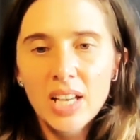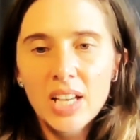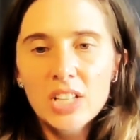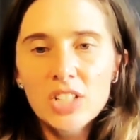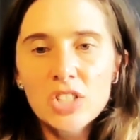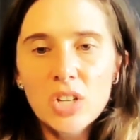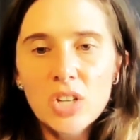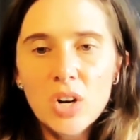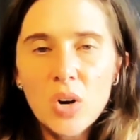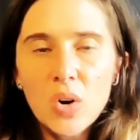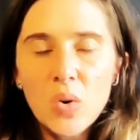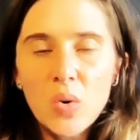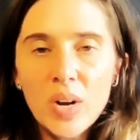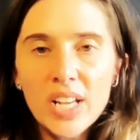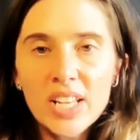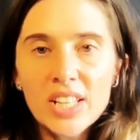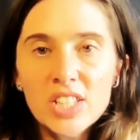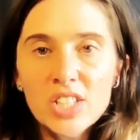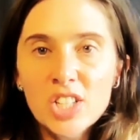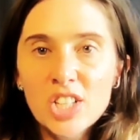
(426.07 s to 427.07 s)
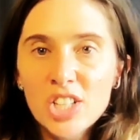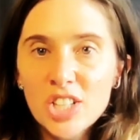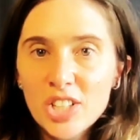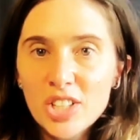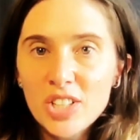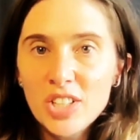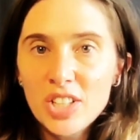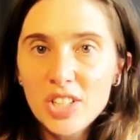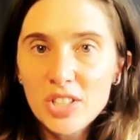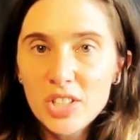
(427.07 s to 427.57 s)
So it's
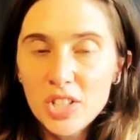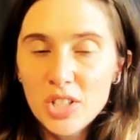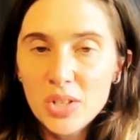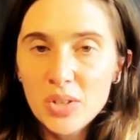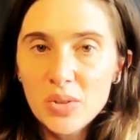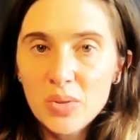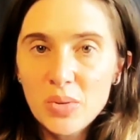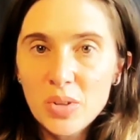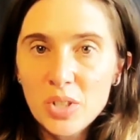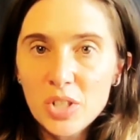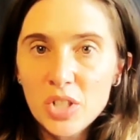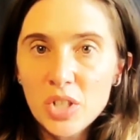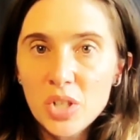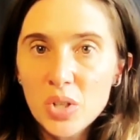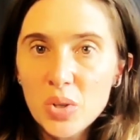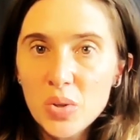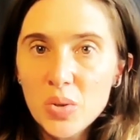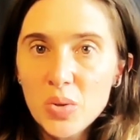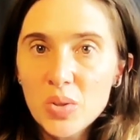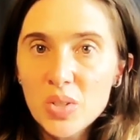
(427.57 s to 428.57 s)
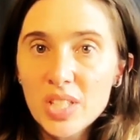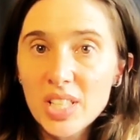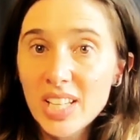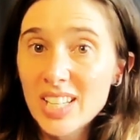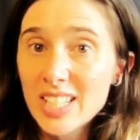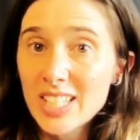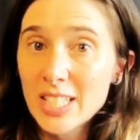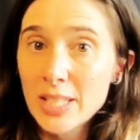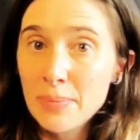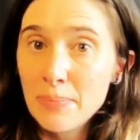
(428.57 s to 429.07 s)
good to use
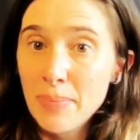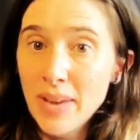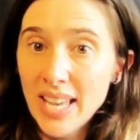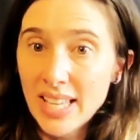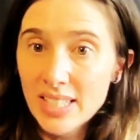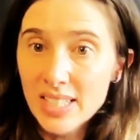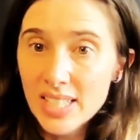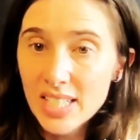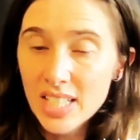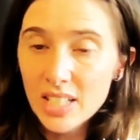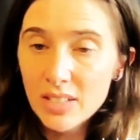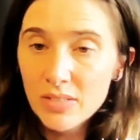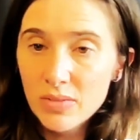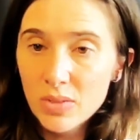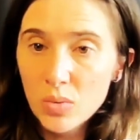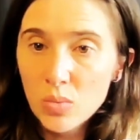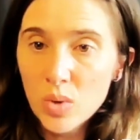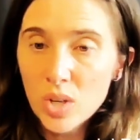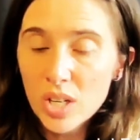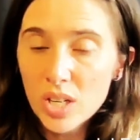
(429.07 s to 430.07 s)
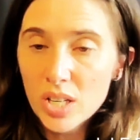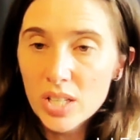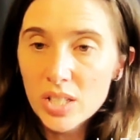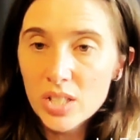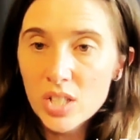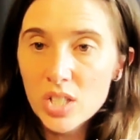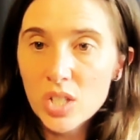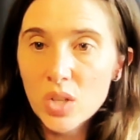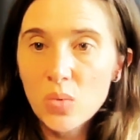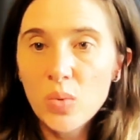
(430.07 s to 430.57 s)
expansive
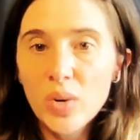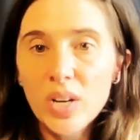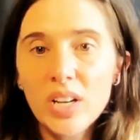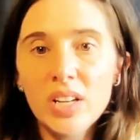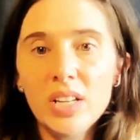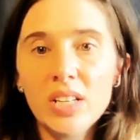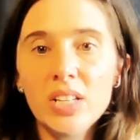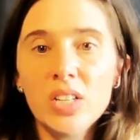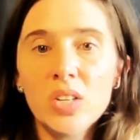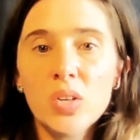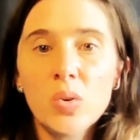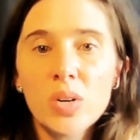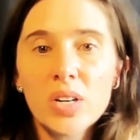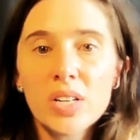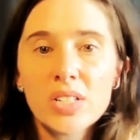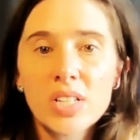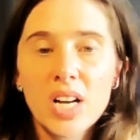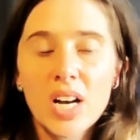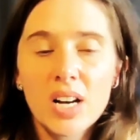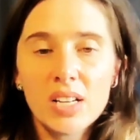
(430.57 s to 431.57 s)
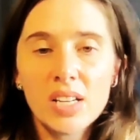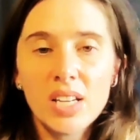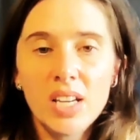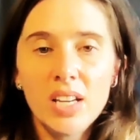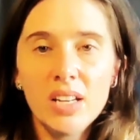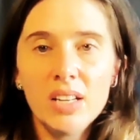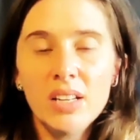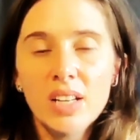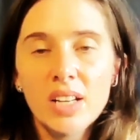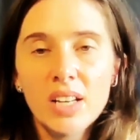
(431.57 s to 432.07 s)
words when you're
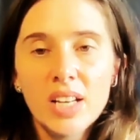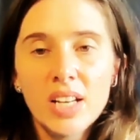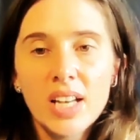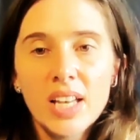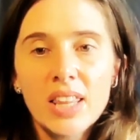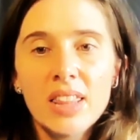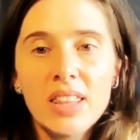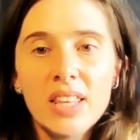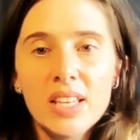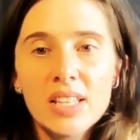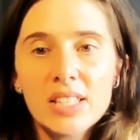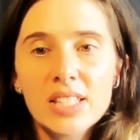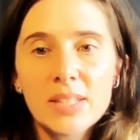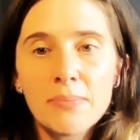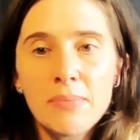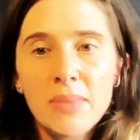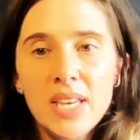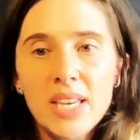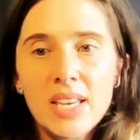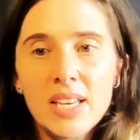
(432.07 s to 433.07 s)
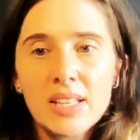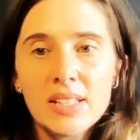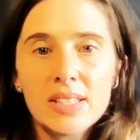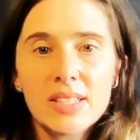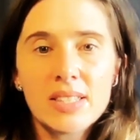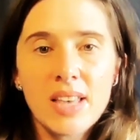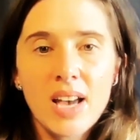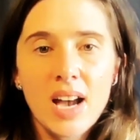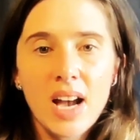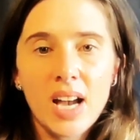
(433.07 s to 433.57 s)
talking. This means
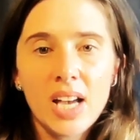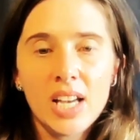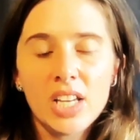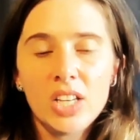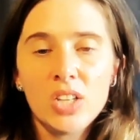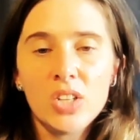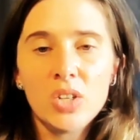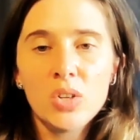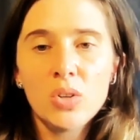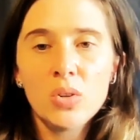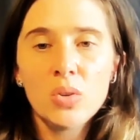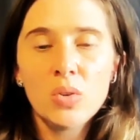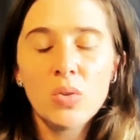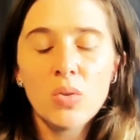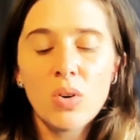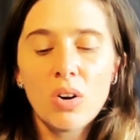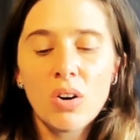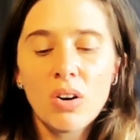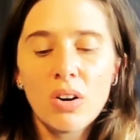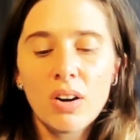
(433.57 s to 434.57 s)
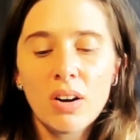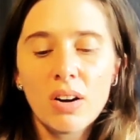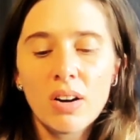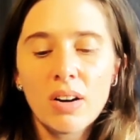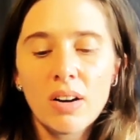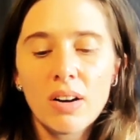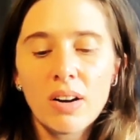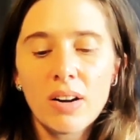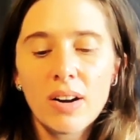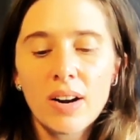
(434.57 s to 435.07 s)
that you
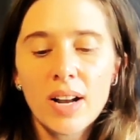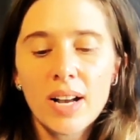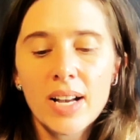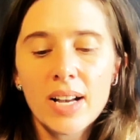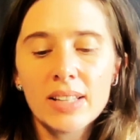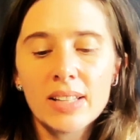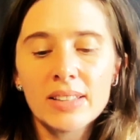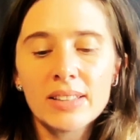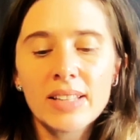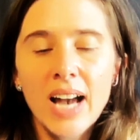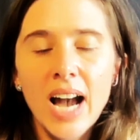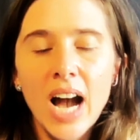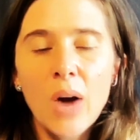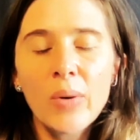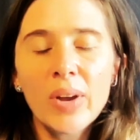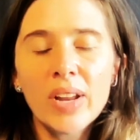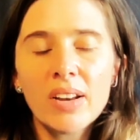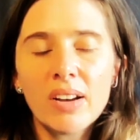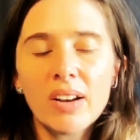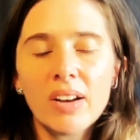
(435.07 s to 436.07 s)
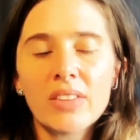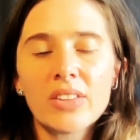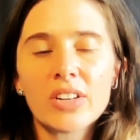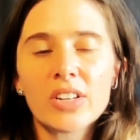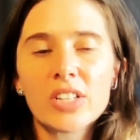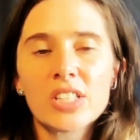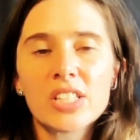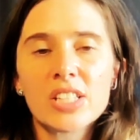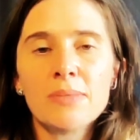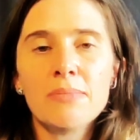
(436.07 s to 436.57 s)
are allowing
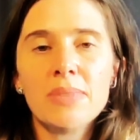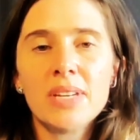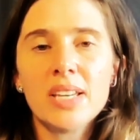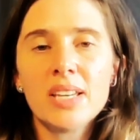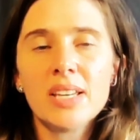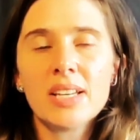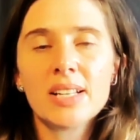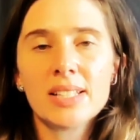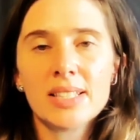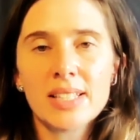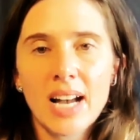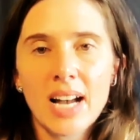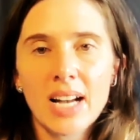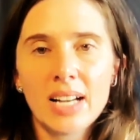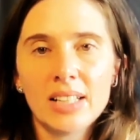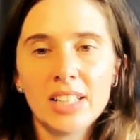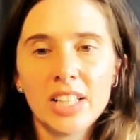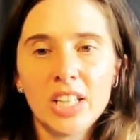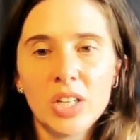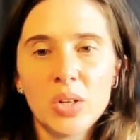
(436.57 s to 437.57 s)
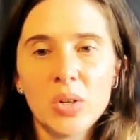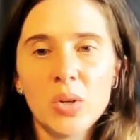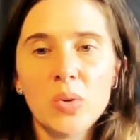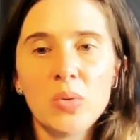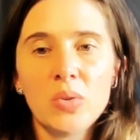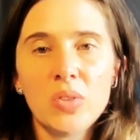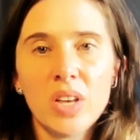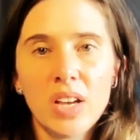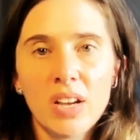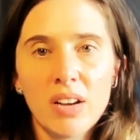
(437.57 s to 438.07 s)
others to be exactly
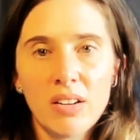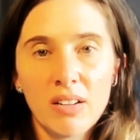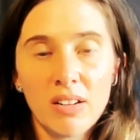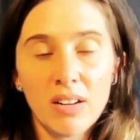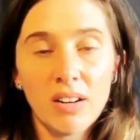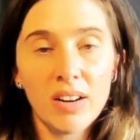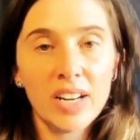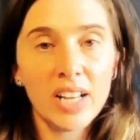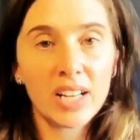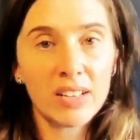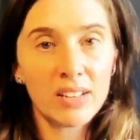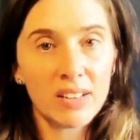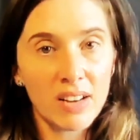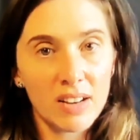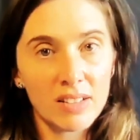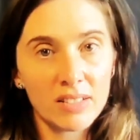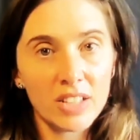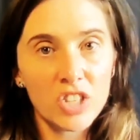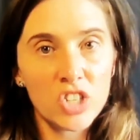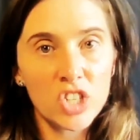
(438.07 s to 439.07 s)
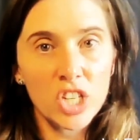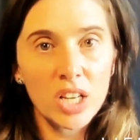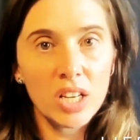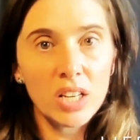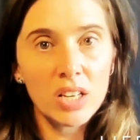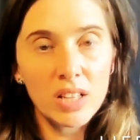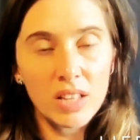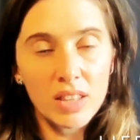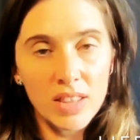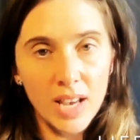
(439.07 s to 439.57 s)
who they are and
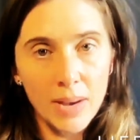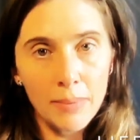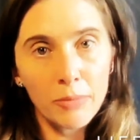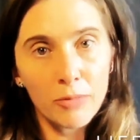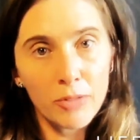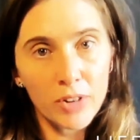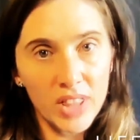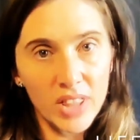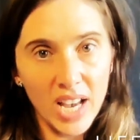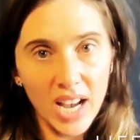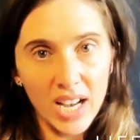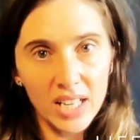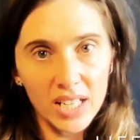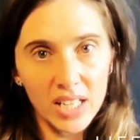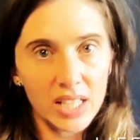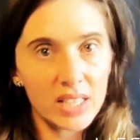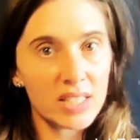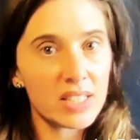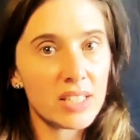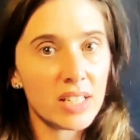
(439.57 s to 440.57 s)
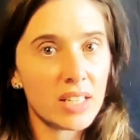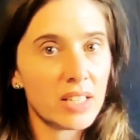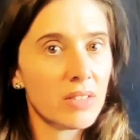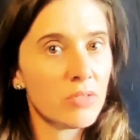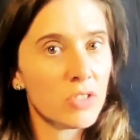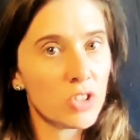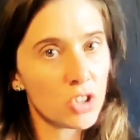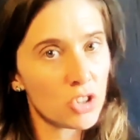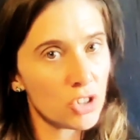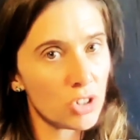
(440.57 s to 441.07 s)
acknowledging them for that instead
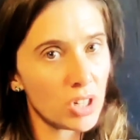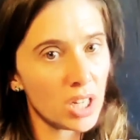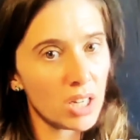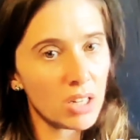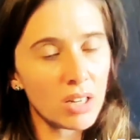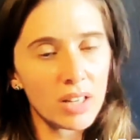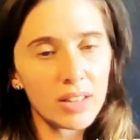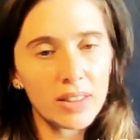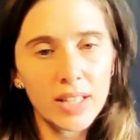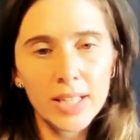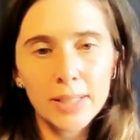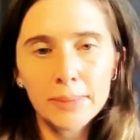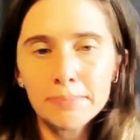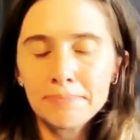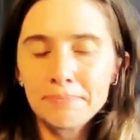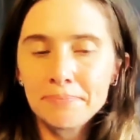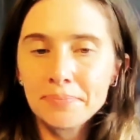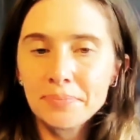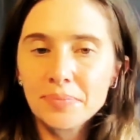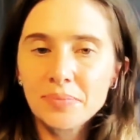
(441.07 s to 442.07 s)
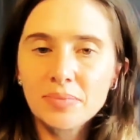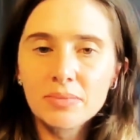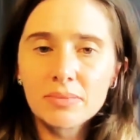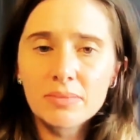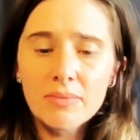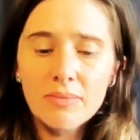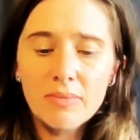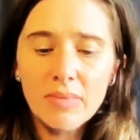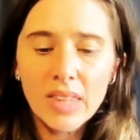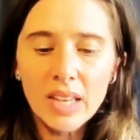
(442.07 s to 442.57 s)
of shooting on them.
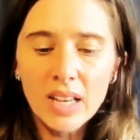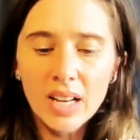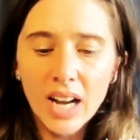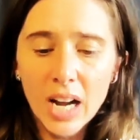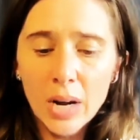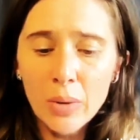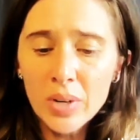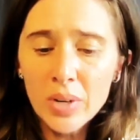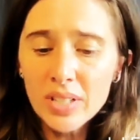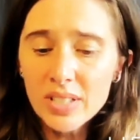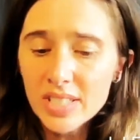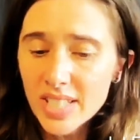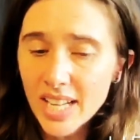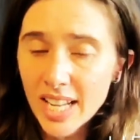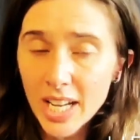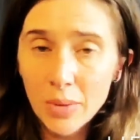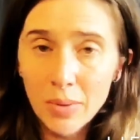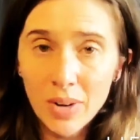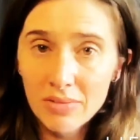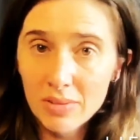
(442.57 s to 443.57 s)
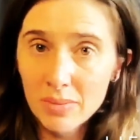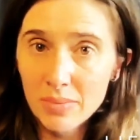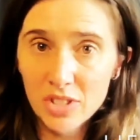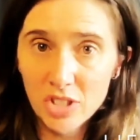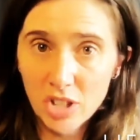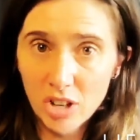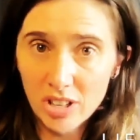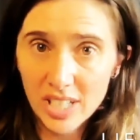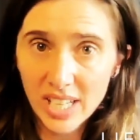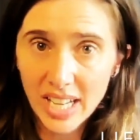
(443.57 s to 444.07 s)
I would stay away from
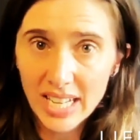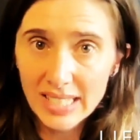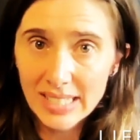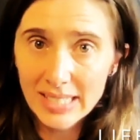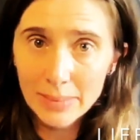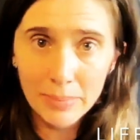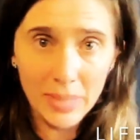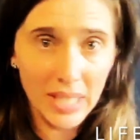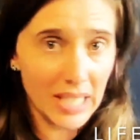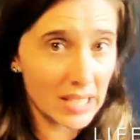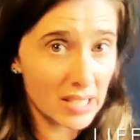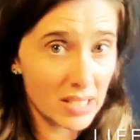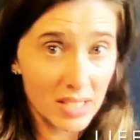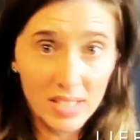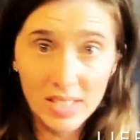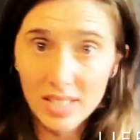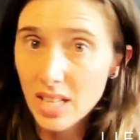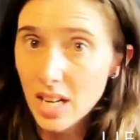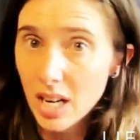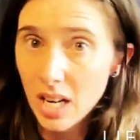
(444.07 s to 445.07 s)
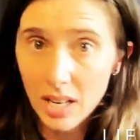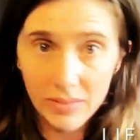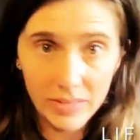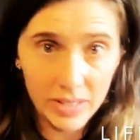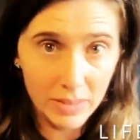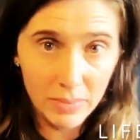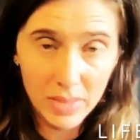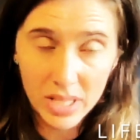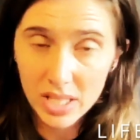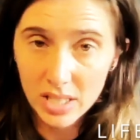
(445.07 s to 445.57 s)
sarcasm because this is
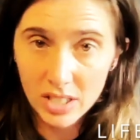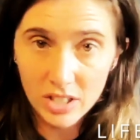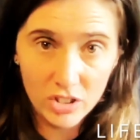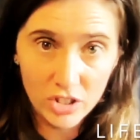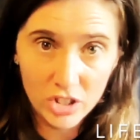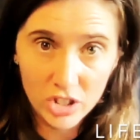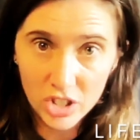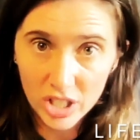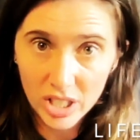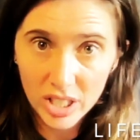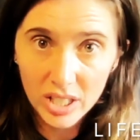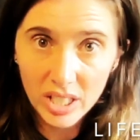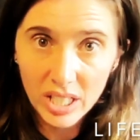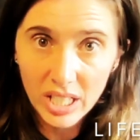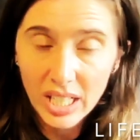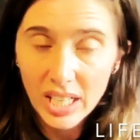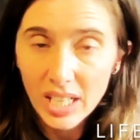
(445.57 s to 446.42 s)
often misunderstood.